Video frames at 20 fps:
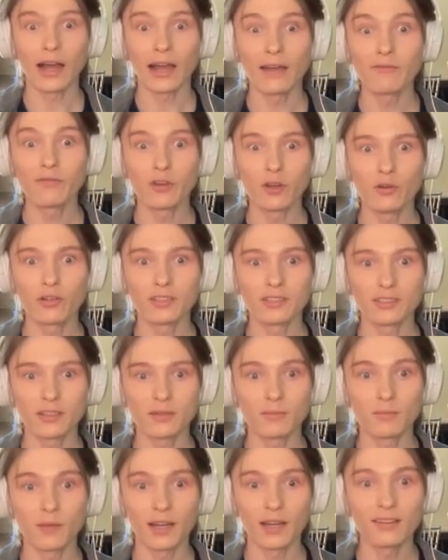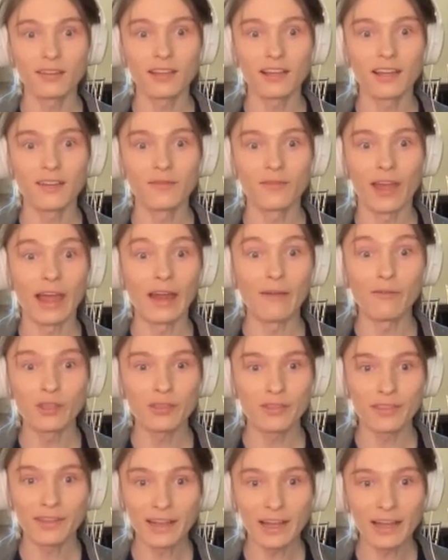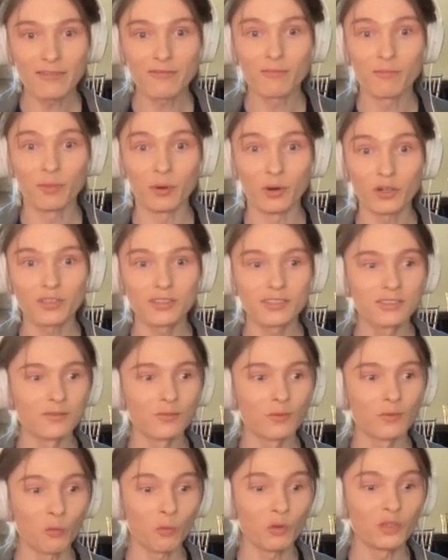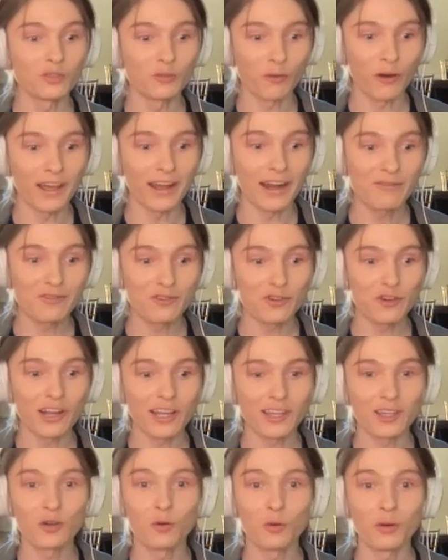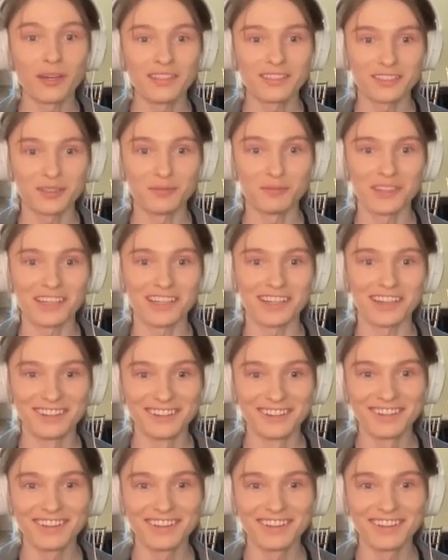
I've noticed in my life, everything I've booked was right after I quit something.